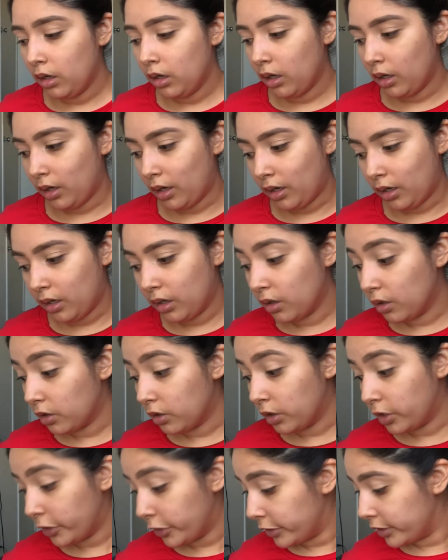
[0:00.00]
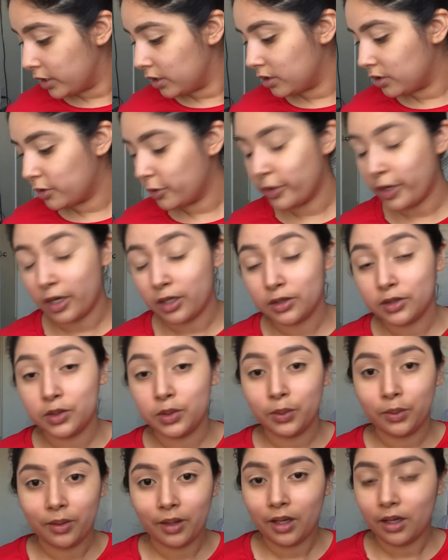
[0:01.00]
And I need to learn to not
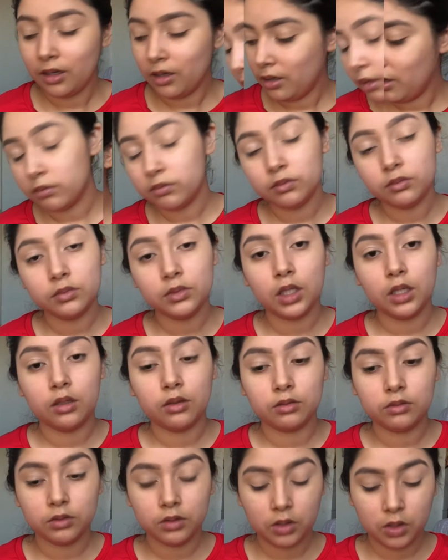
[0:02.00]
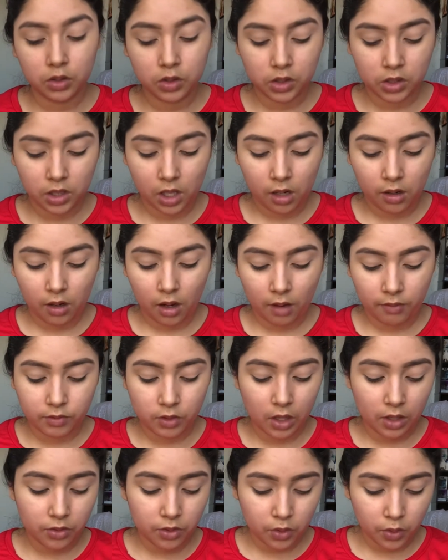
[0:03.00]
do that. You know, you just have to
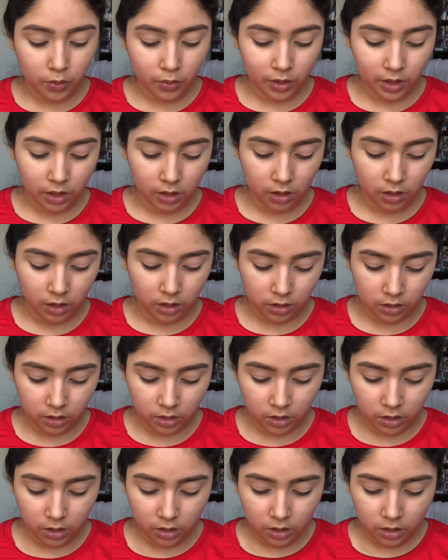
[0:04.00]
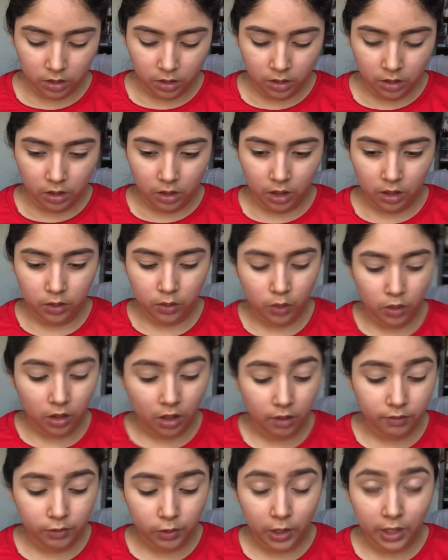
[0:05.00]
get through it. And I know a
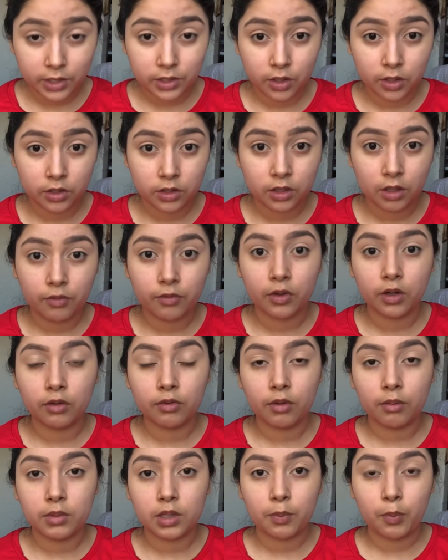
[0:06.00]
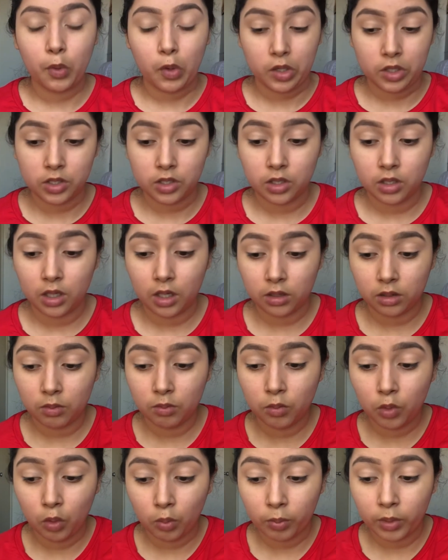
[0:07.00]
lot of you guys are suffering from depression at the
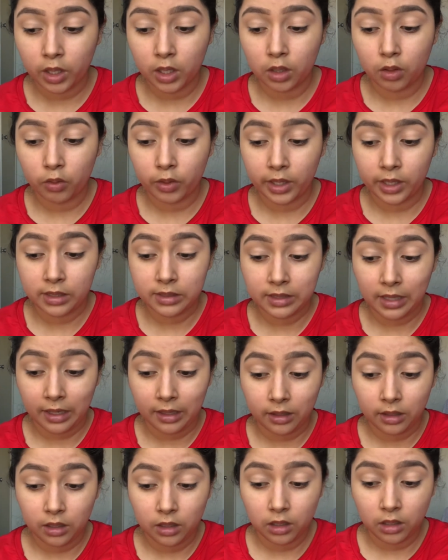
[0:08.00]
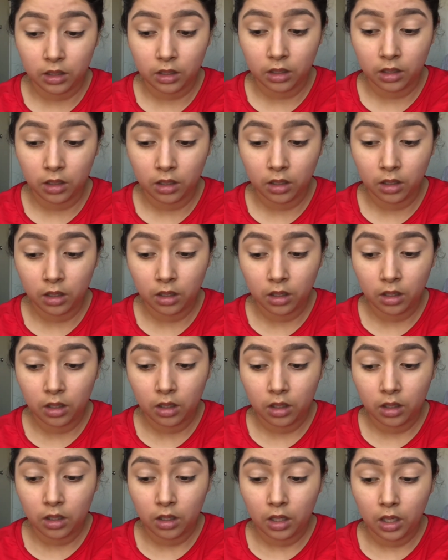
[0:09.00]
moment, or anxiety,
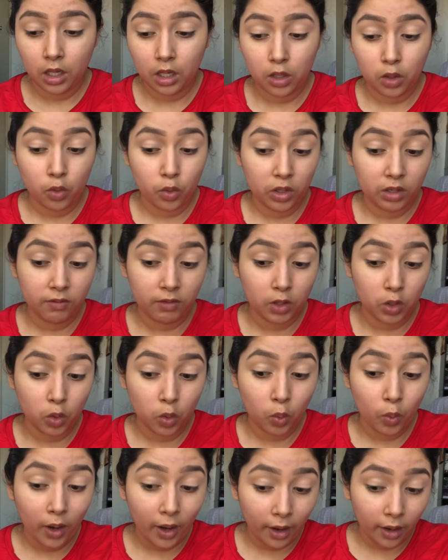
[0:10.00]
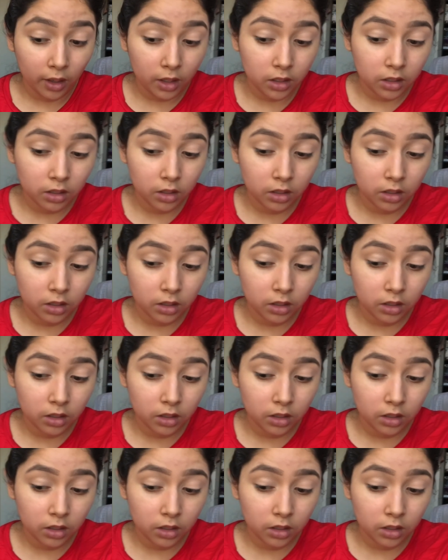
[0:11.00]
and you don't even know why.